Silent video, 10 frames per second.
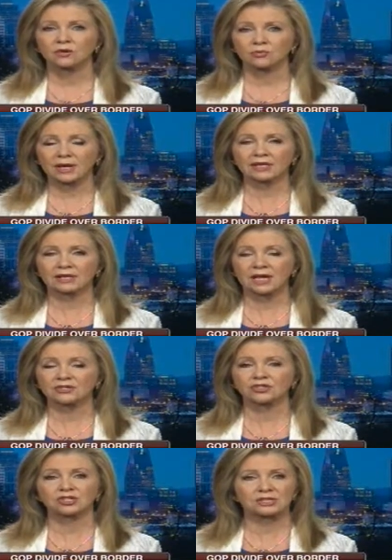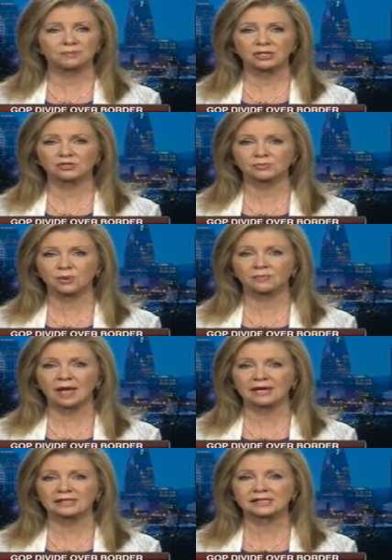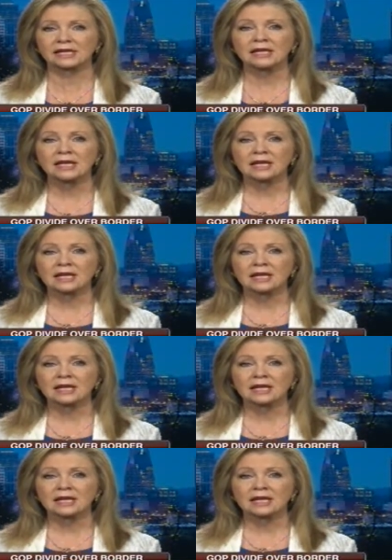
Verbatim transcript: regulations, bills we're passing